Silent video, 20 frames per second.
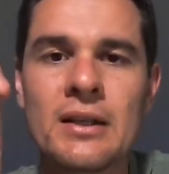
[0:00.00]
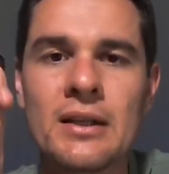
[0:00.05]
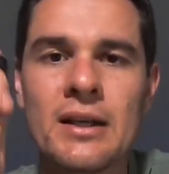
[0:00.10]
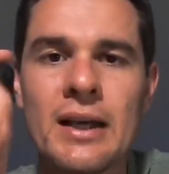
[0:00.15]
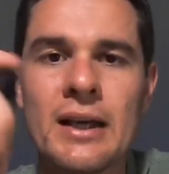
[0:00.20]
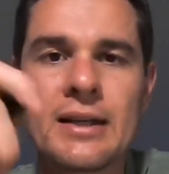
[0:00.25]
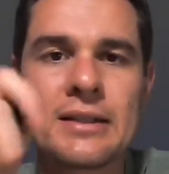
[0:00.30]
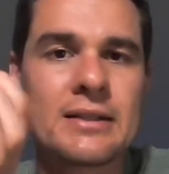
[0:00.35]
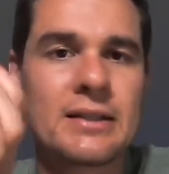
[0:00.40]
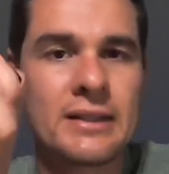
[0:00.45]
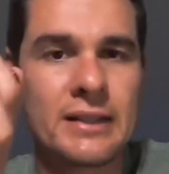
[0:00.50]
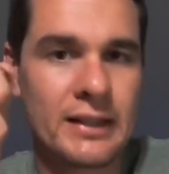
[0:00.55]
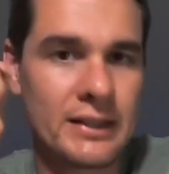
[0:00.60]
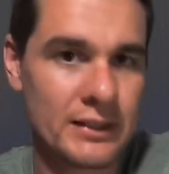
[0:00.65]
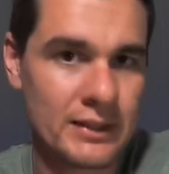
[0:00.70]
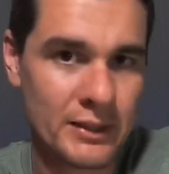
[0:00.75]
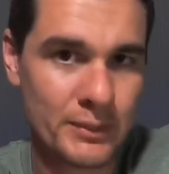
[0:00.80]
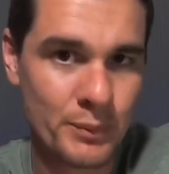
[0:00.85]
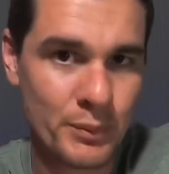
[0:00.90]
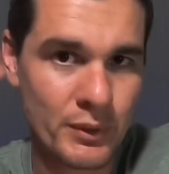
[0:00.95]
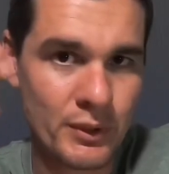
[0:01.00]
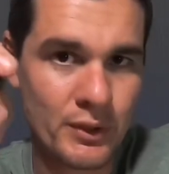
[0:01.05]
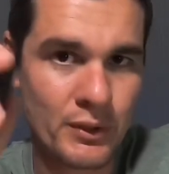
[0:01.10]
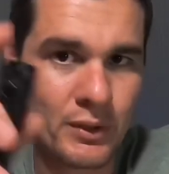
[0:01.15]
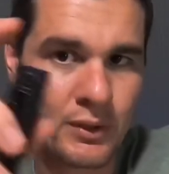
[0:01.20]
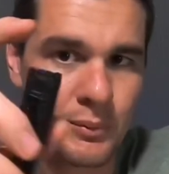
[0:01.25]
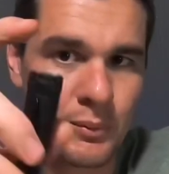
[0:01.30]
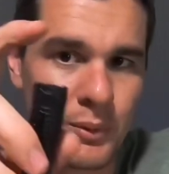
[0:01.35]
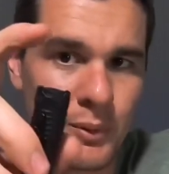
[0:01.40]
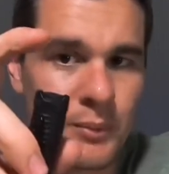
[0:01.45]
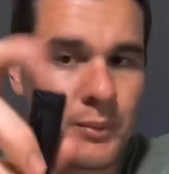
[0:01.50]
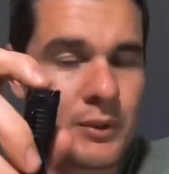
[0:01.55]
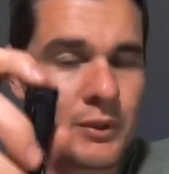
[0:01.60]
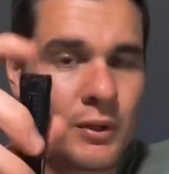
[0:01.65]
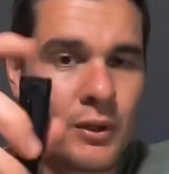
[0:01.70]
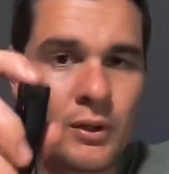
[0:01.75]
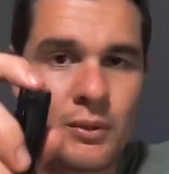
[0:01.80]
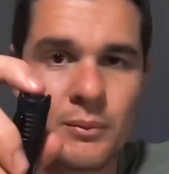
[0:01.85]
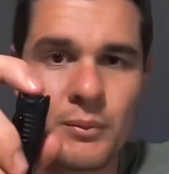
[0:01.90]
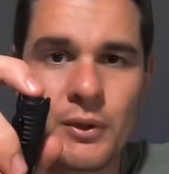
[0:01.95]
accidentally put it on
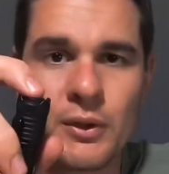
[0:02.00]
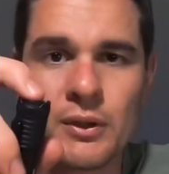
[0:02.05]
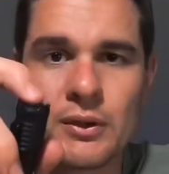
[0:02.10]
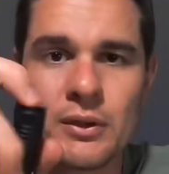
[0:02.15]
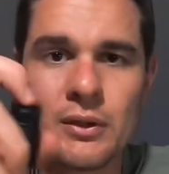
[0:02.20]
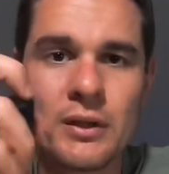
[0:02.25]
permanent on mode.